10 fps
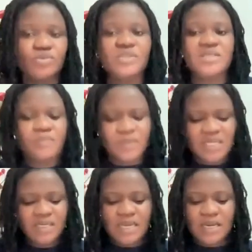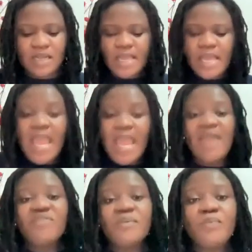So it's important that
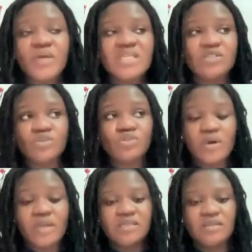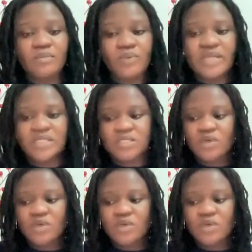everybody is not talking to the press.